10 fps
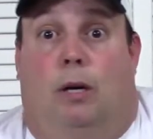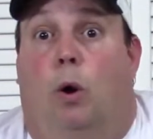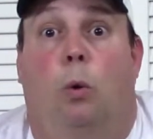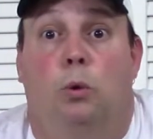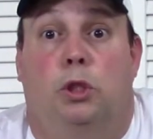
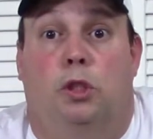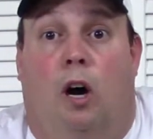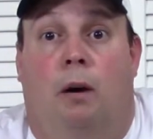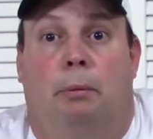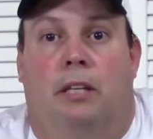old
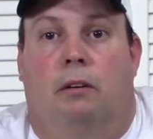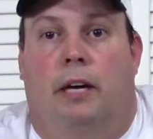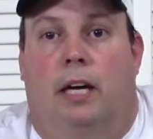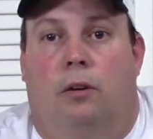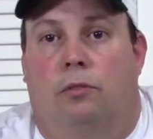stomping
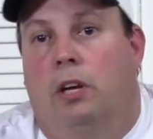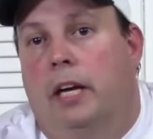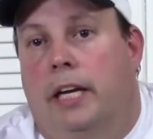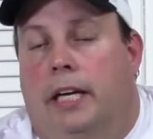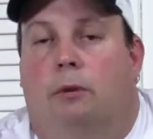grounds
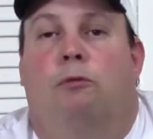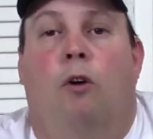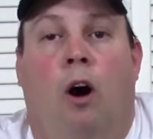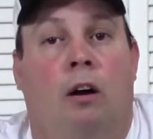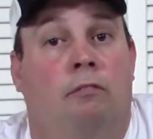in
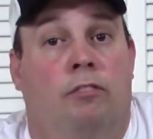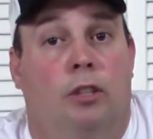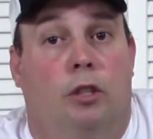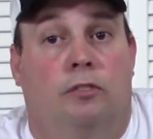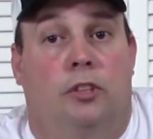
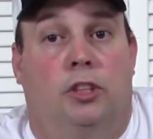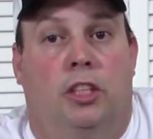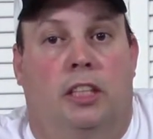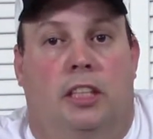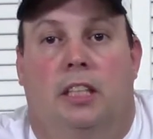Farmville,
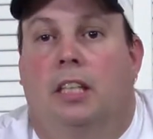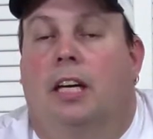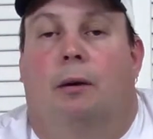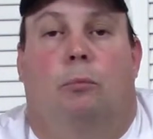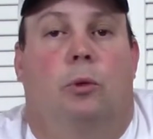Virginia.
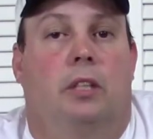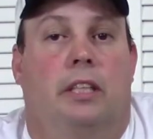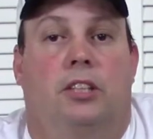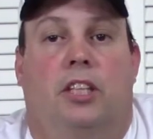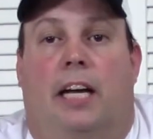I'm
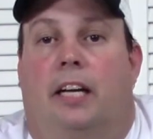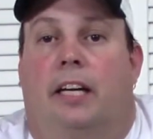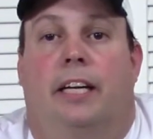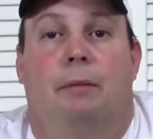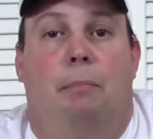really excited
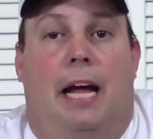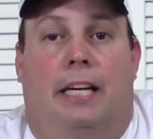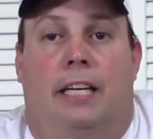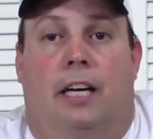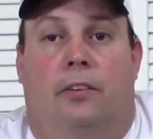to get
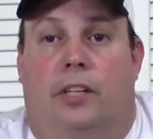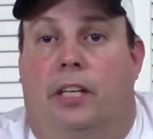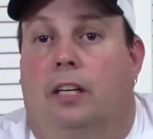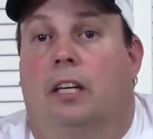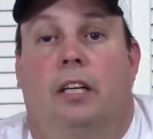back down
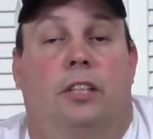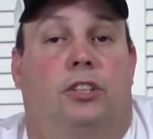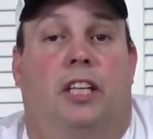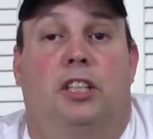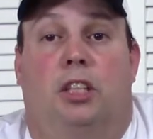there,
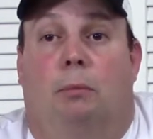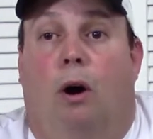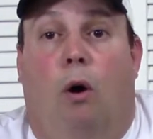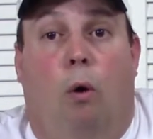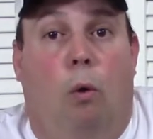see some
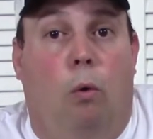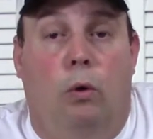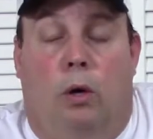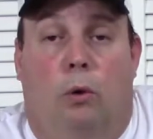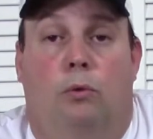
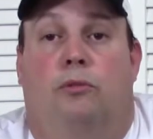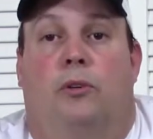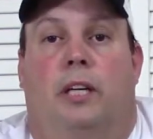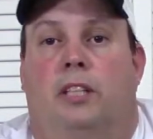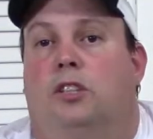old
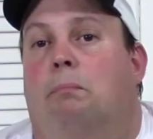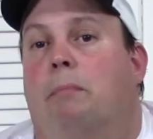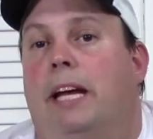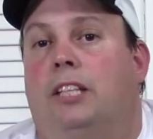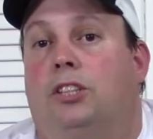friends,
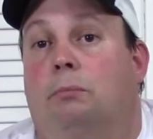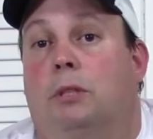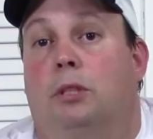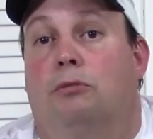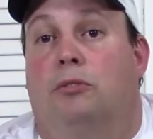make some
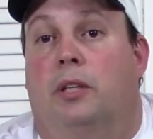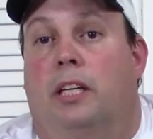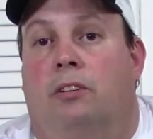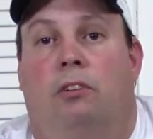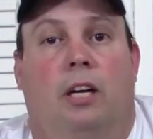new
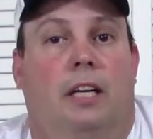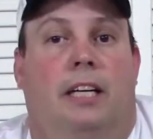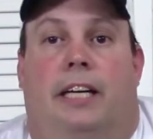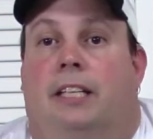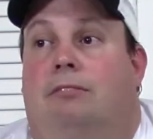friends,
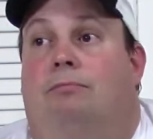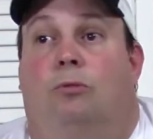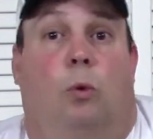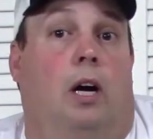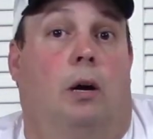and
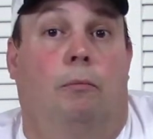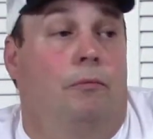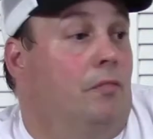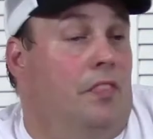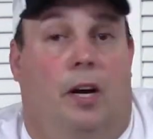
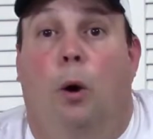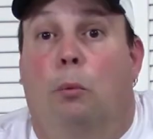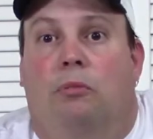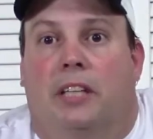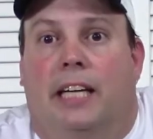well,
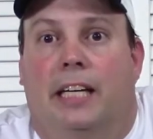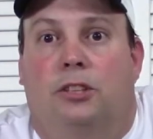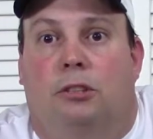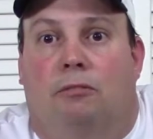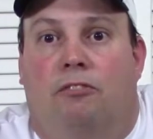hopefully catch
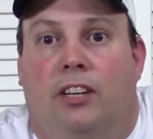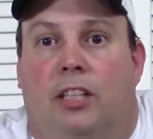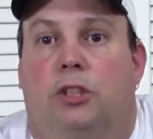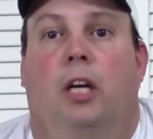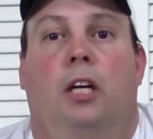some
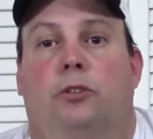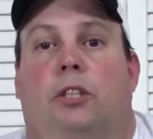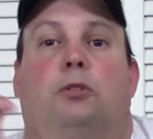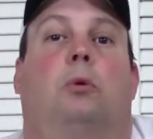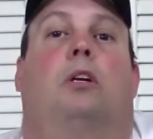fish. So
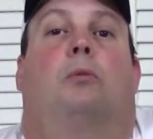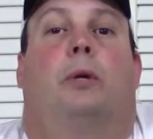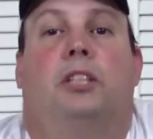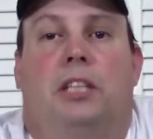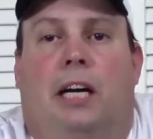I just wanted to
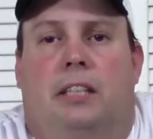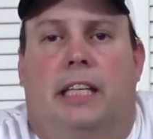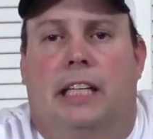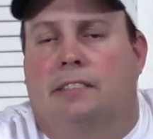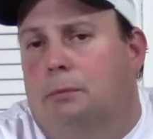reach out and
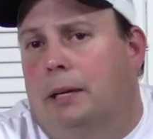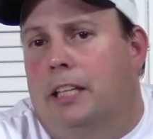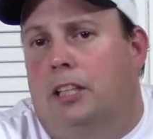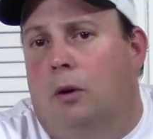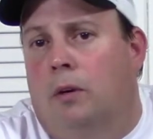tell
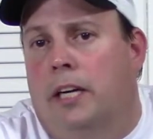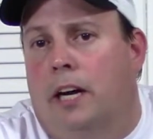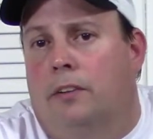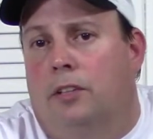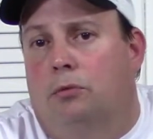everybody going
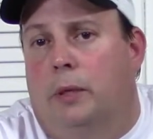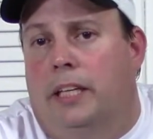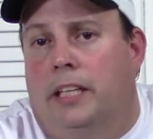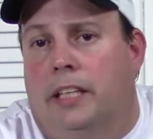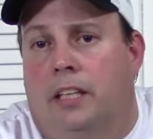down this
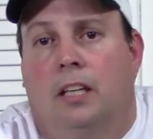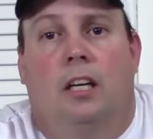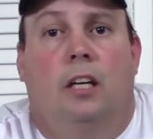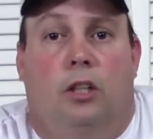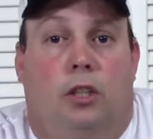weekend,
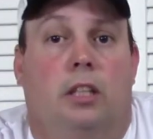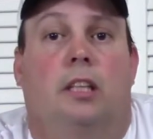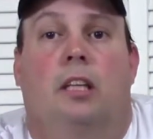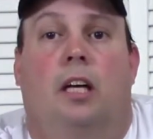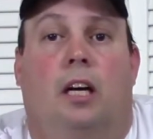good
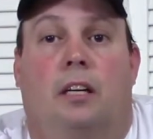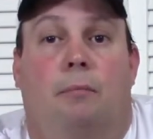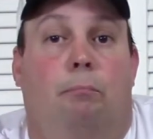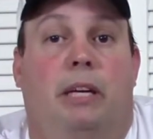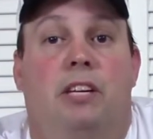luck,
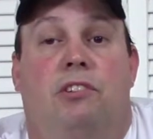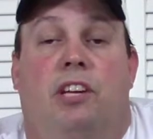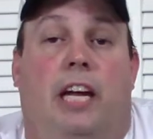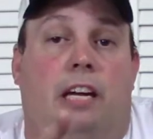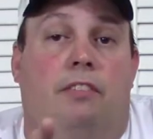be
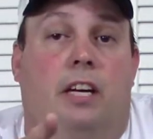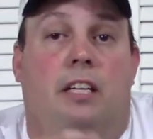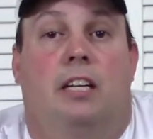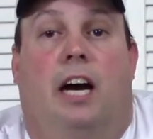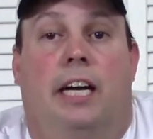safe,
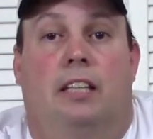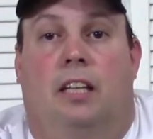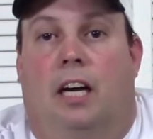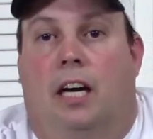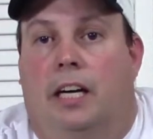tight
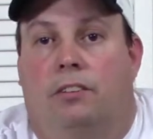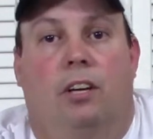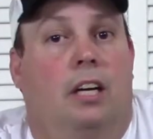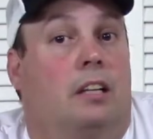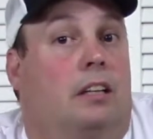lines,
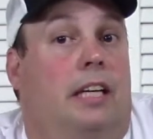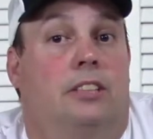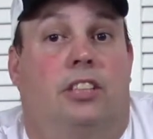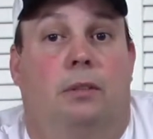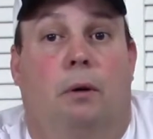
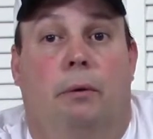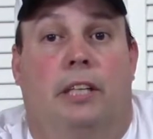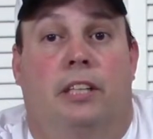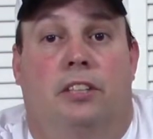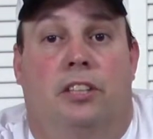let's see what we
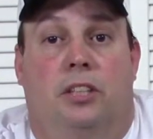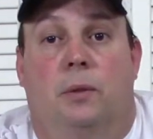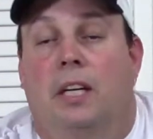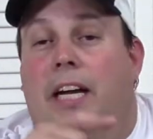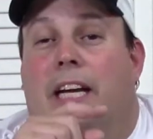can
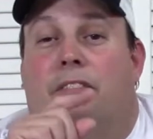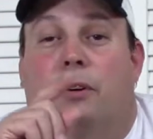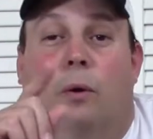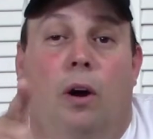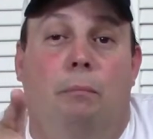do. And if
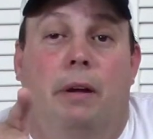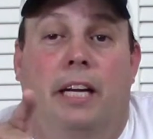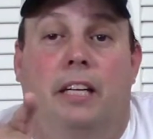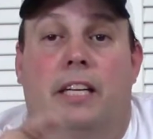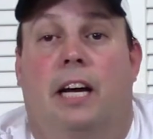you aren't
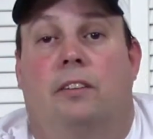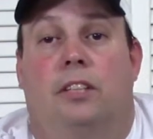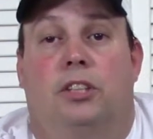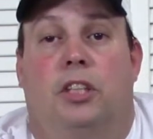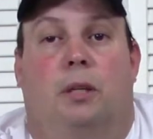making it down
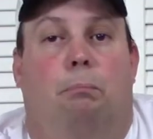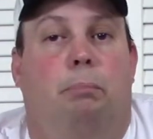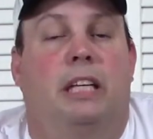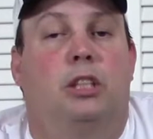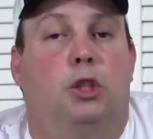this year,
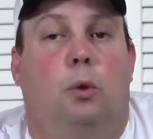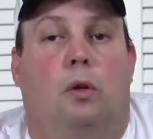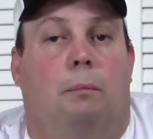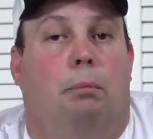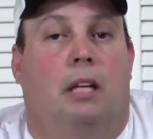be sure
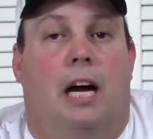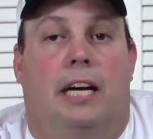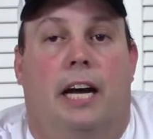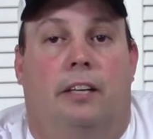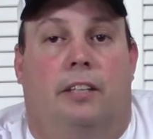to
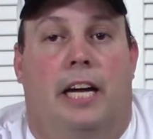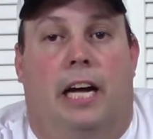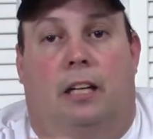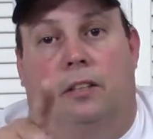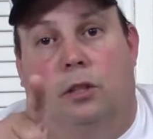block out your
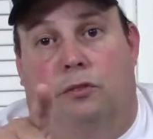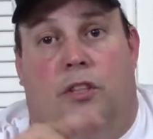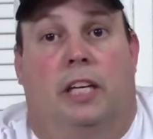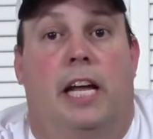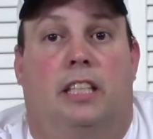calendar for
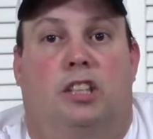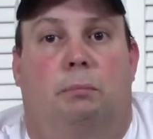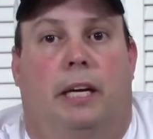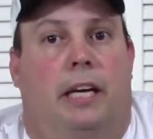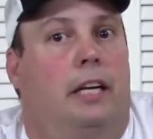next
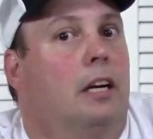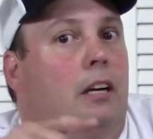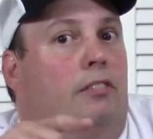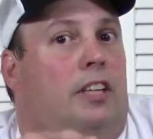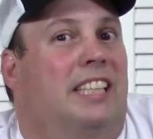May
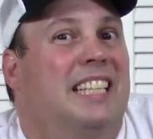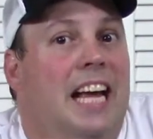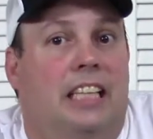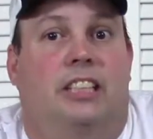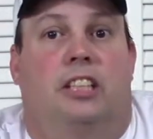for
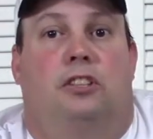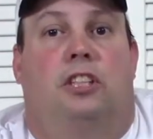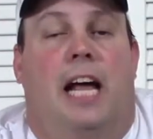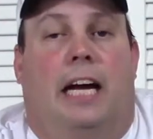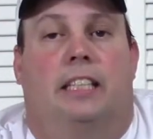next year's
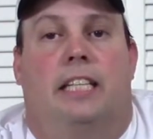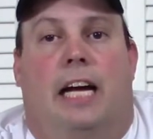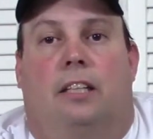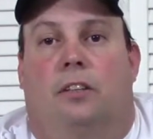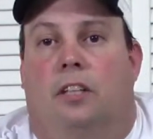Yak
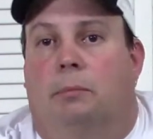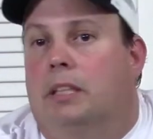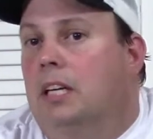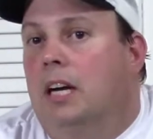Attack tournament.